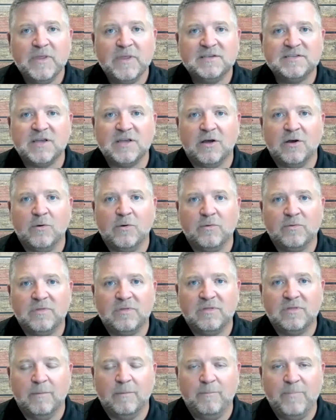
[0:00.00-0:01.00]
So
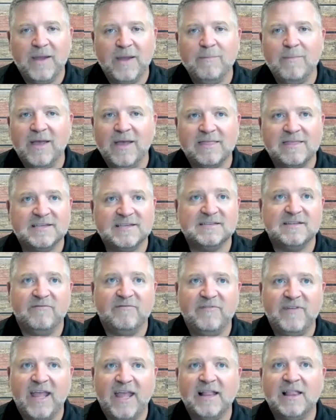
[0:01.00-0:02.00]
the big myth is
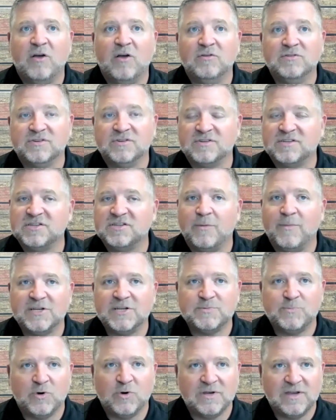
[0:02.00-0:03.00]
that VA loans are so
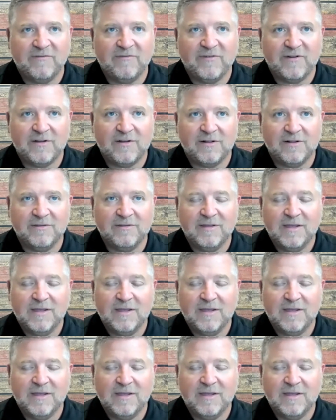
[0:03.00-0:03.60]
much more difficult.